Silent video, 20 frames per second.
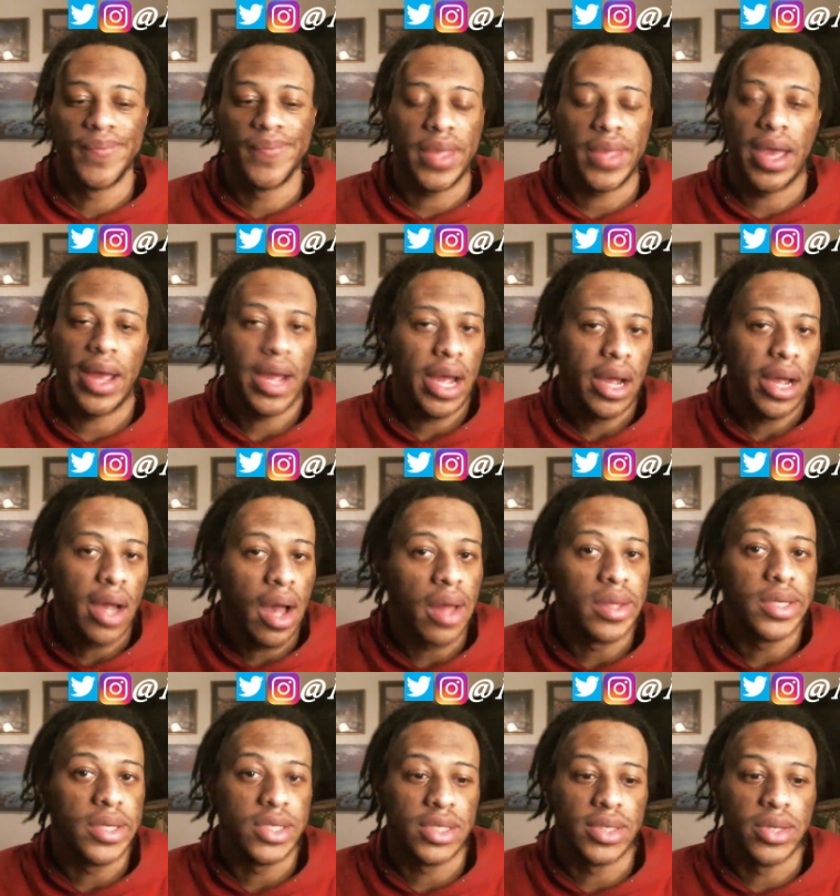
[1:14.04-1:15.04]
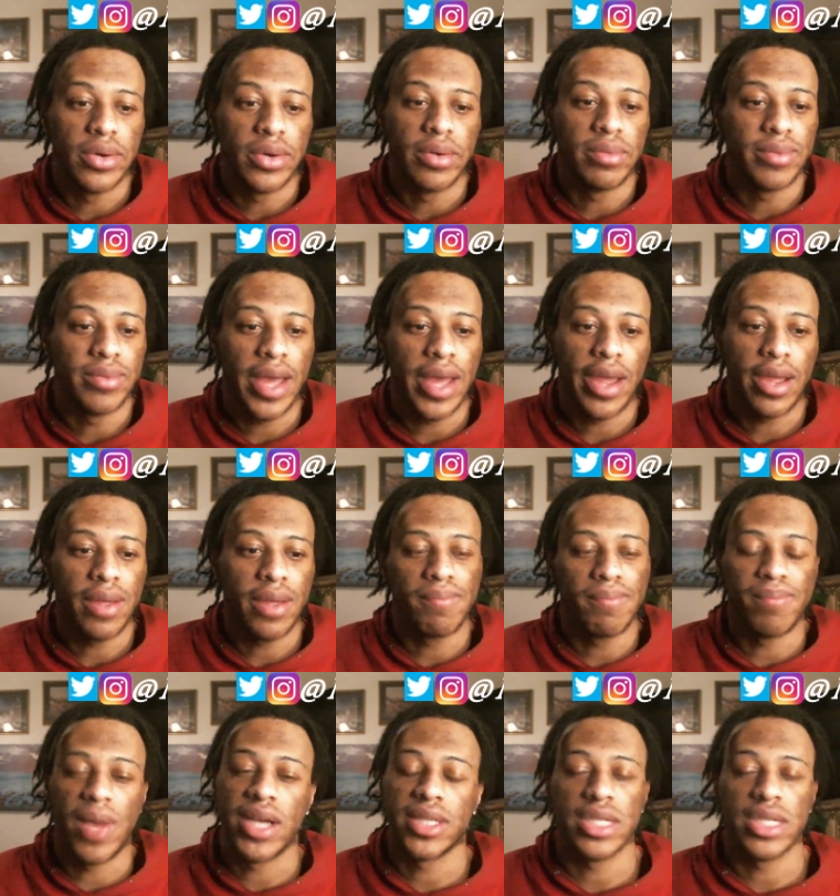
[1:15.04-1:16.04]
I got college, so
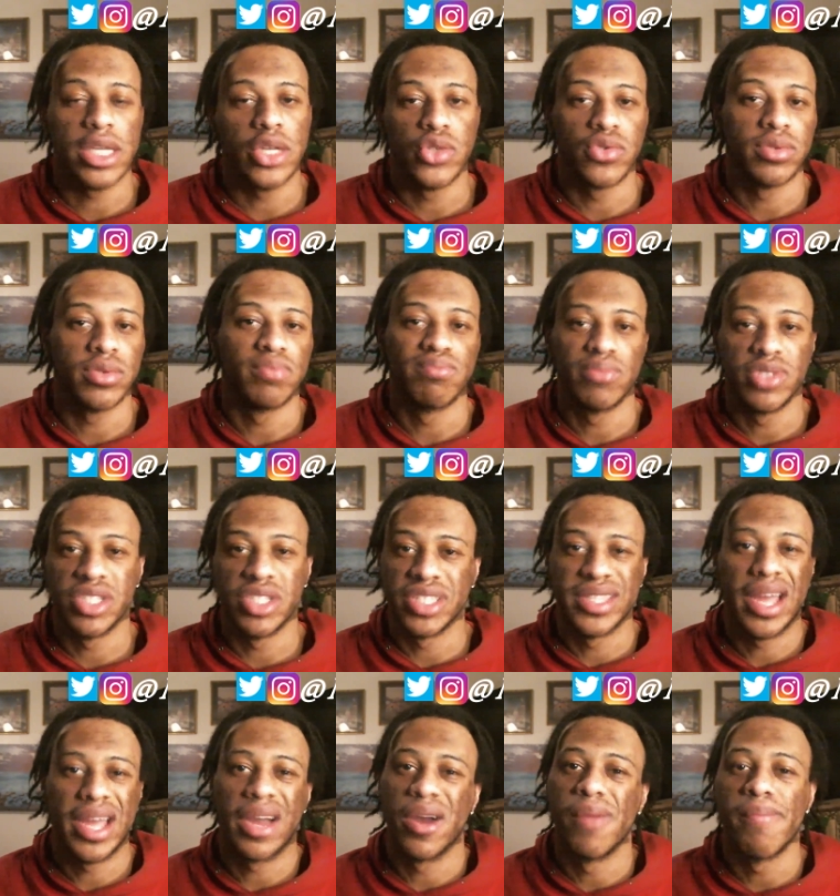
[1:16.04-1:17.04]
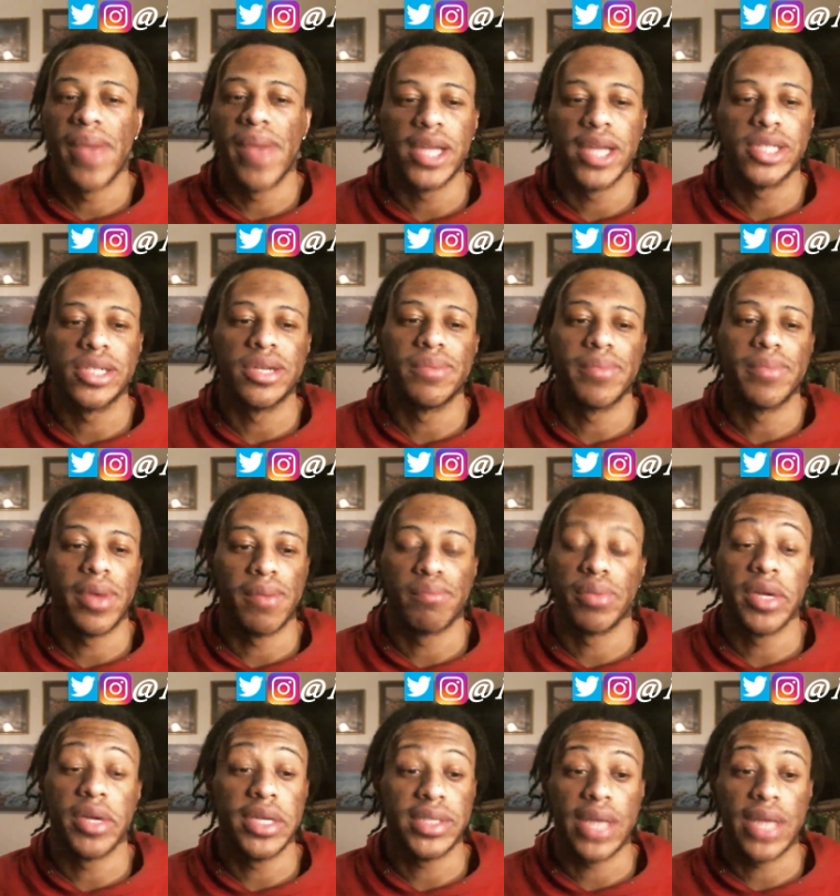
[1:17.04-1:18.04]
my schedule just not going to match up. And
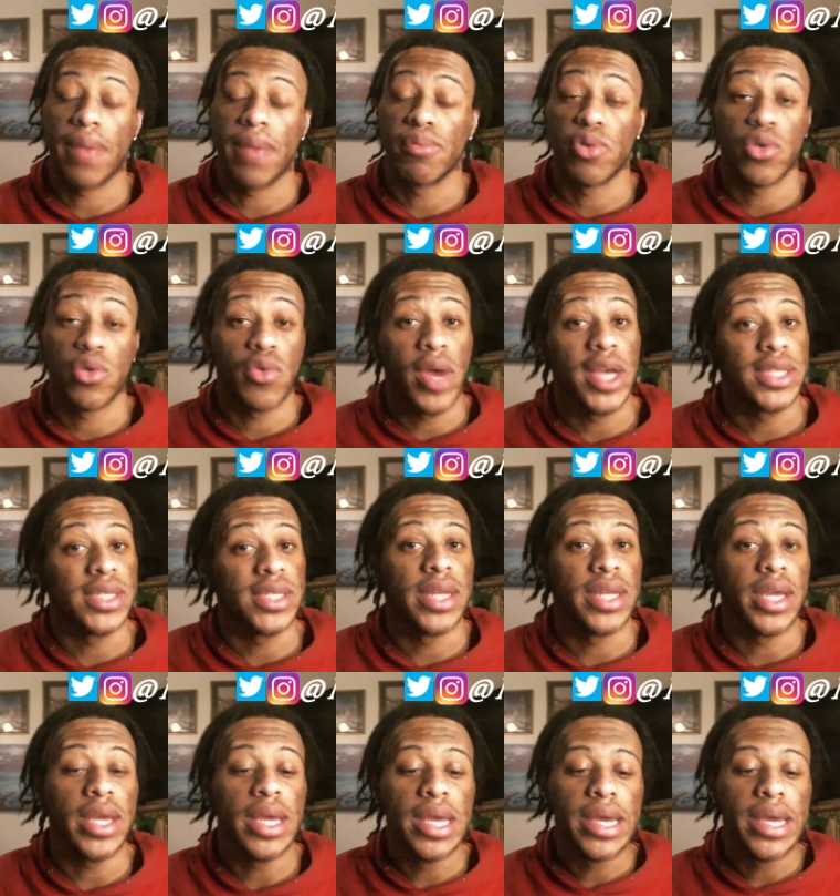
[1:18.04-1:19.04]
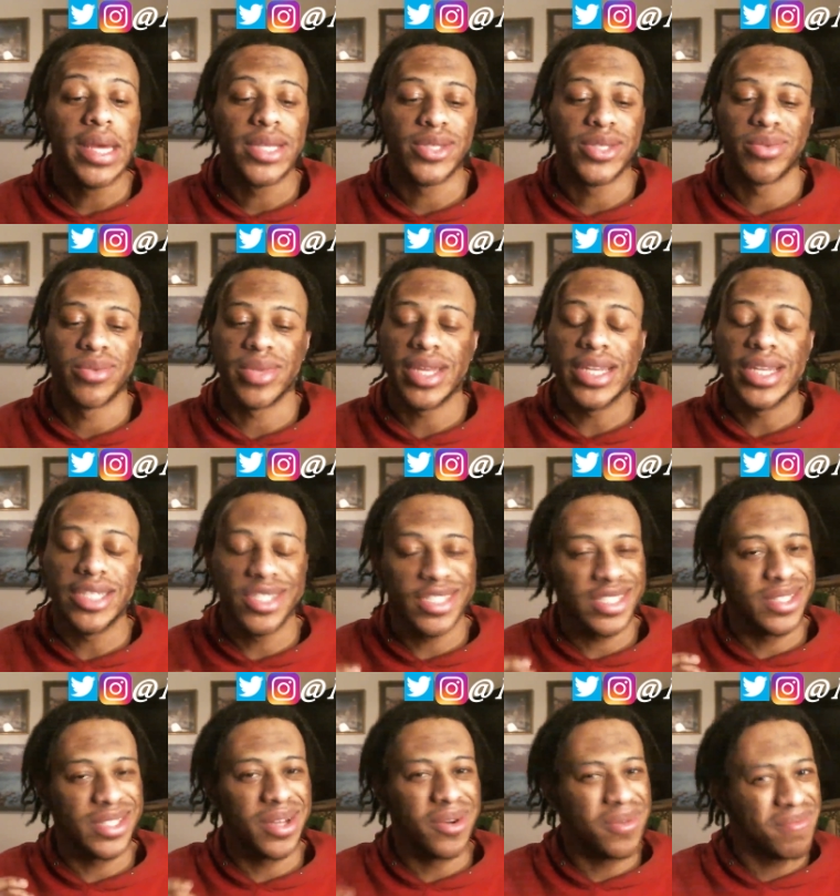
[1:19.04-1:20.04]
plus, I procrastinate. So, things
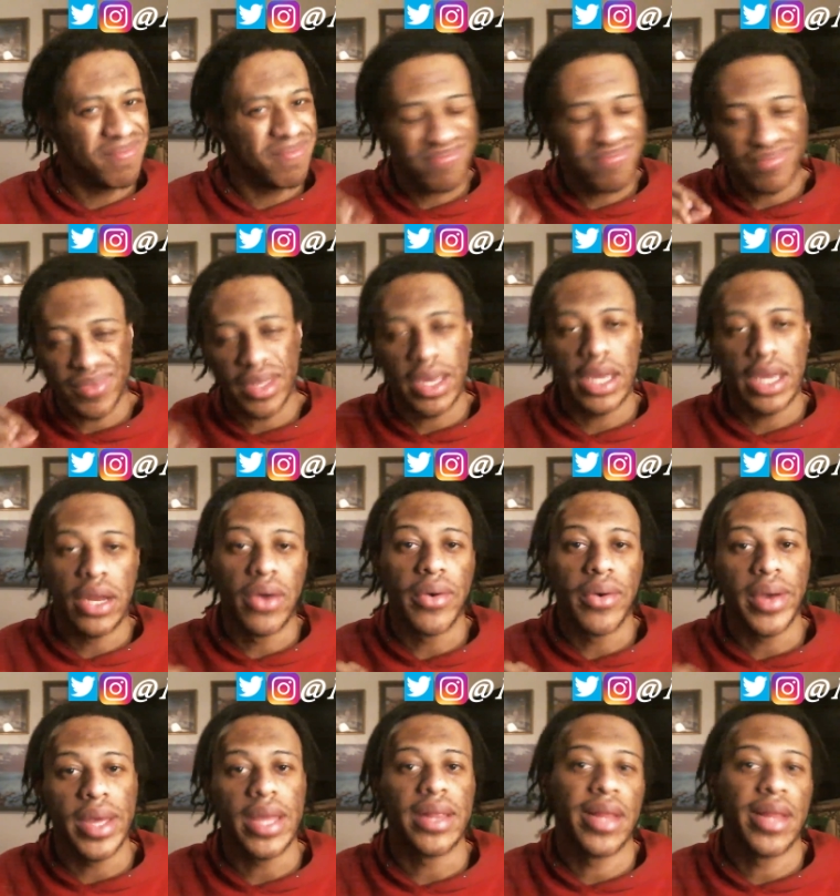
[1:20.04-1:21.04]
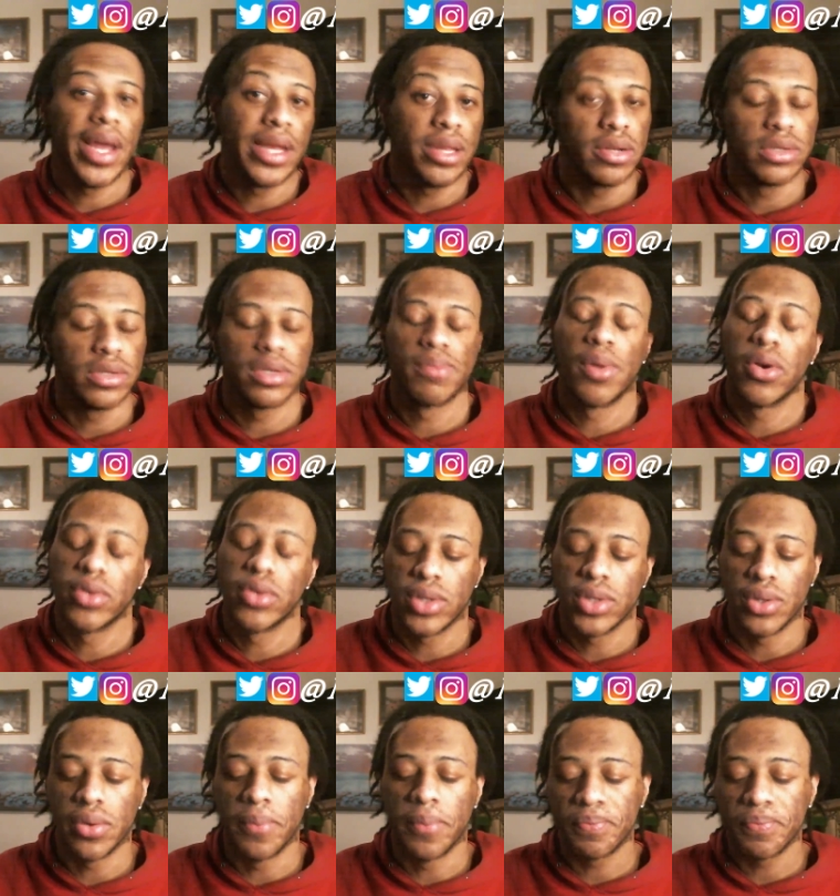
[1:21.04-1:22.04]
just don't. It don't hit like they're supposed
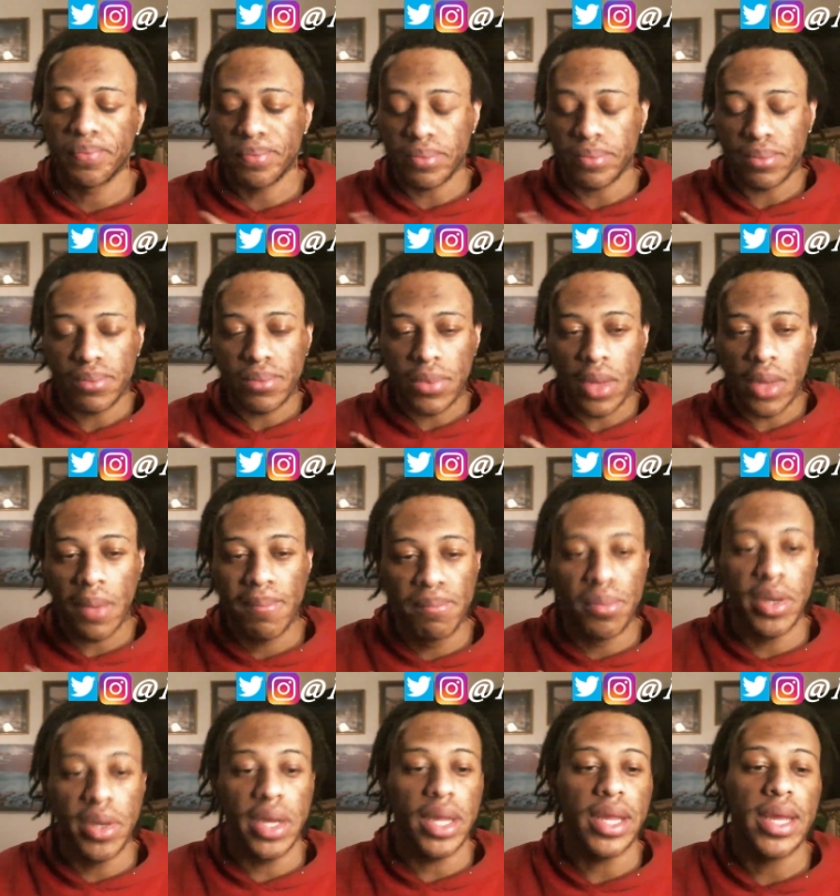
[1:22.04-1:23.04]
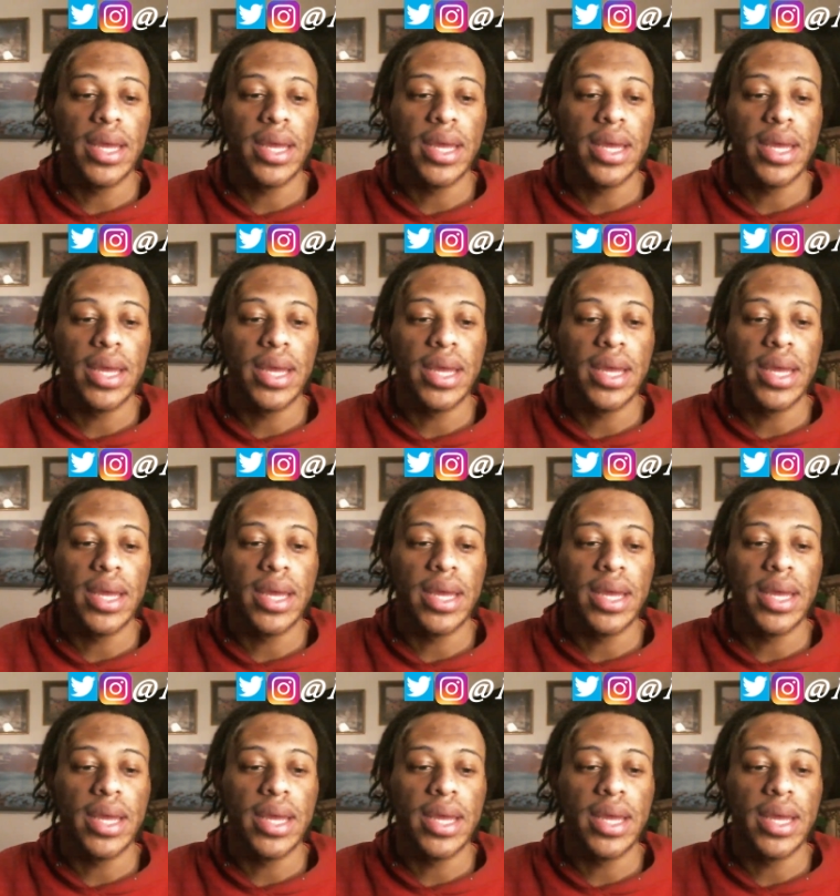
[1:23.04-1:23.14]
to. But